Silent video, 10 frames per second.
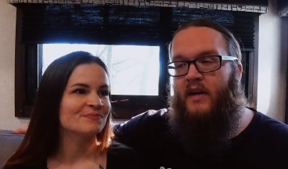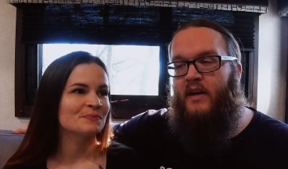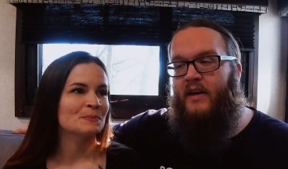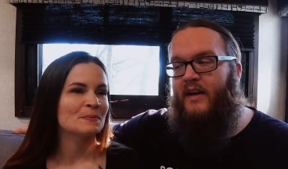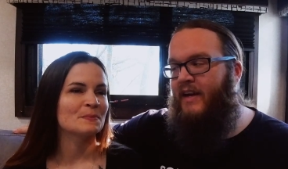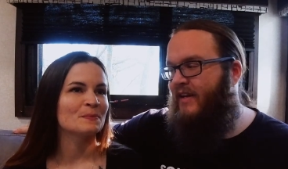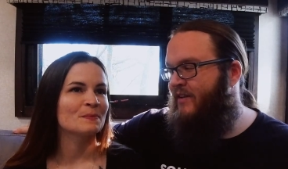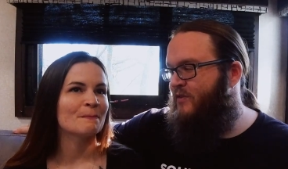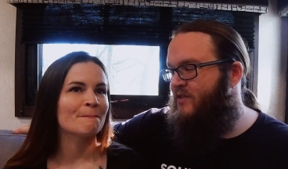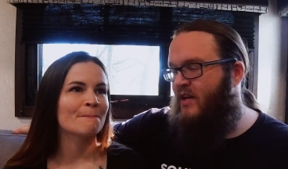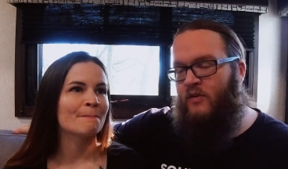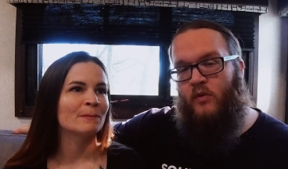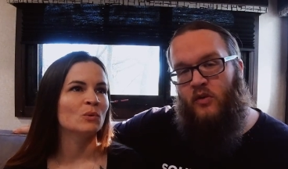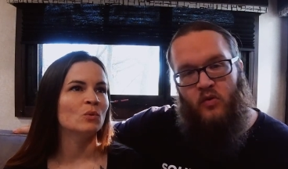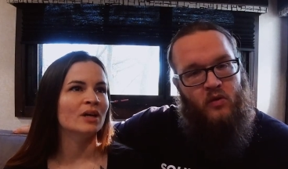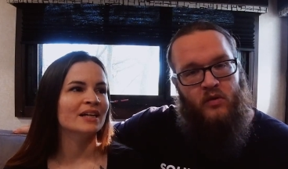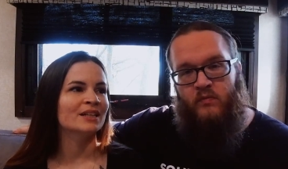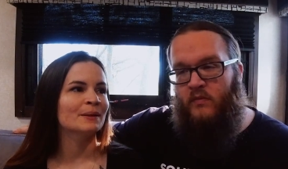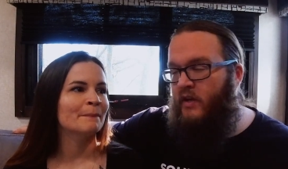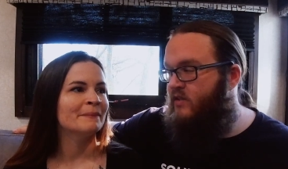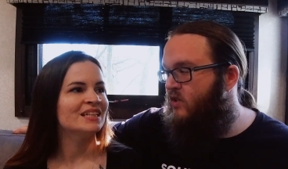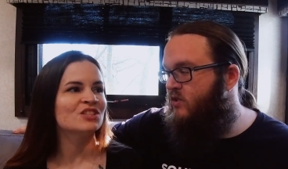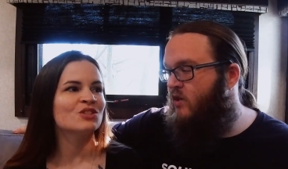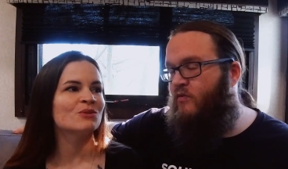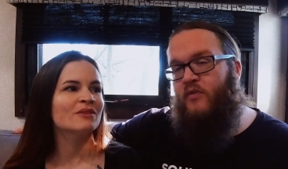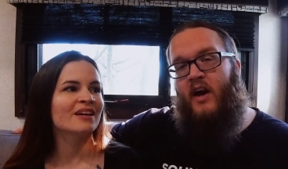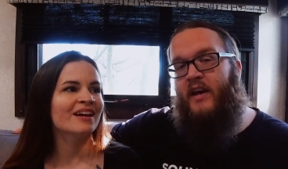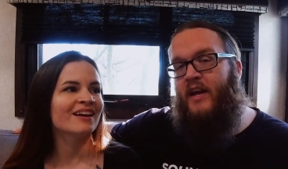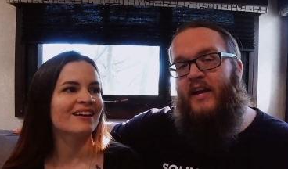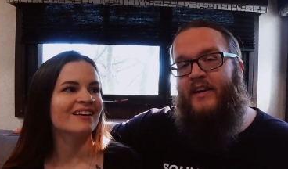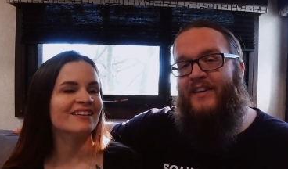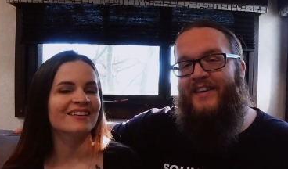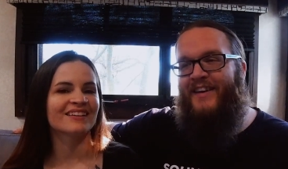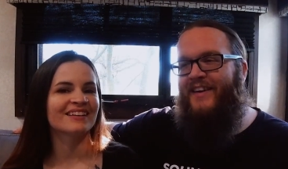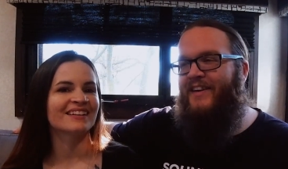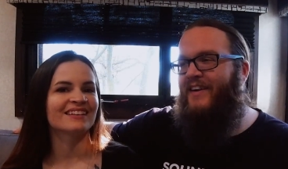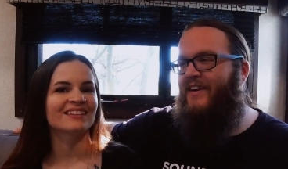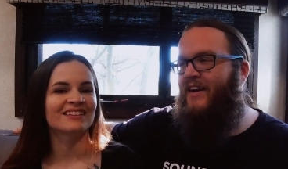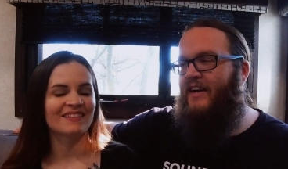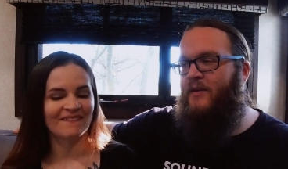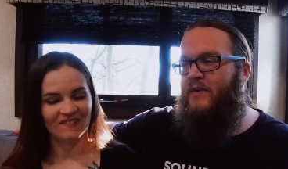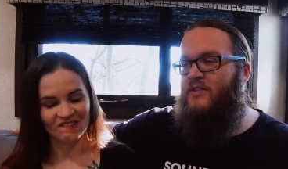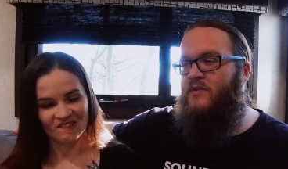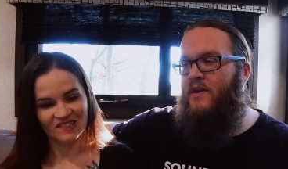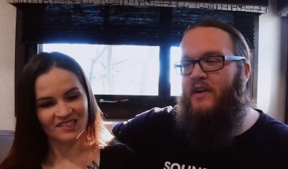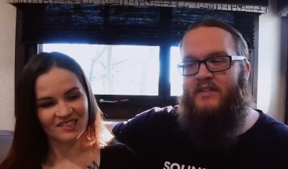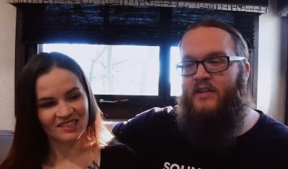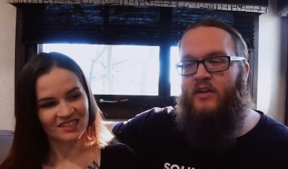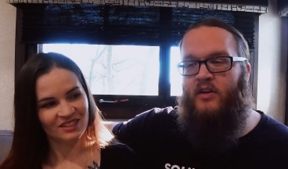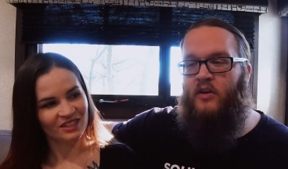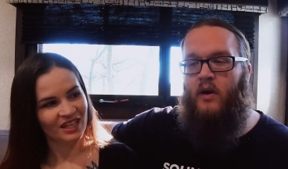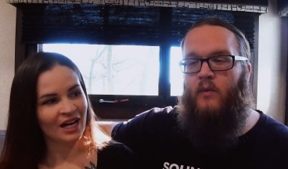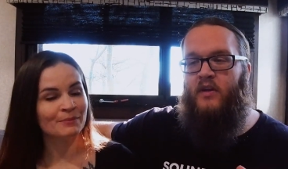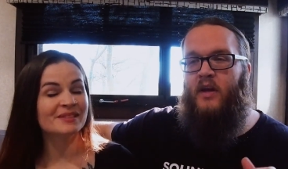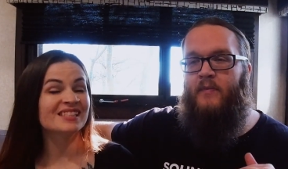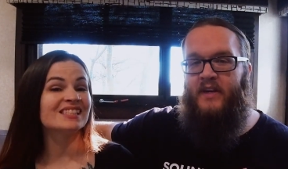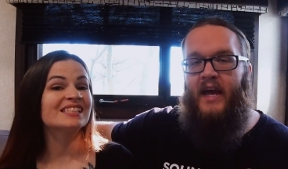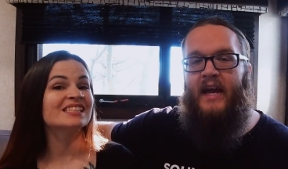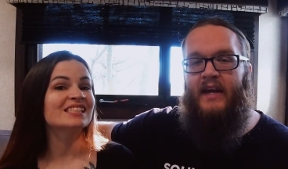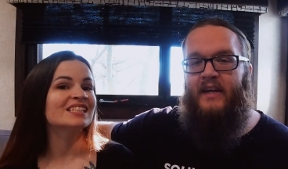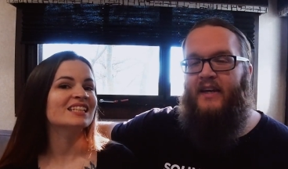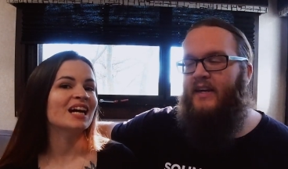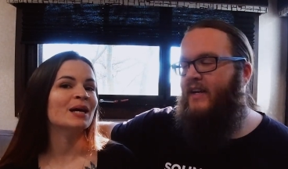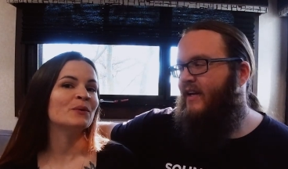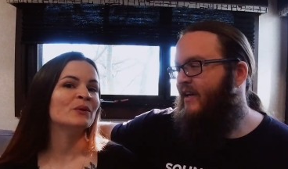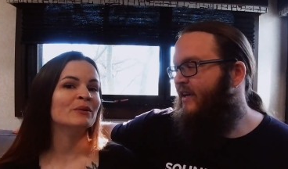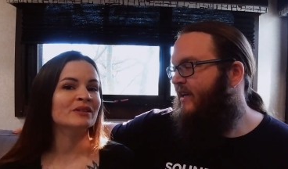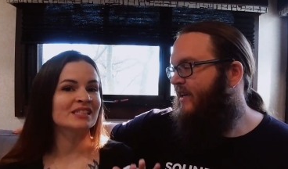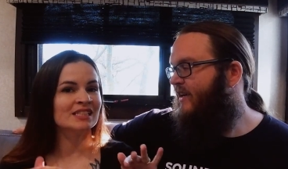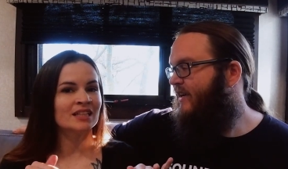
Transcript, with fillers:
Speaker 1: you. And he was like, well, cool, well, it's, it's on Friday, there. and uh, I can meet you there. I said, no, no, no, I want to come today. I, we were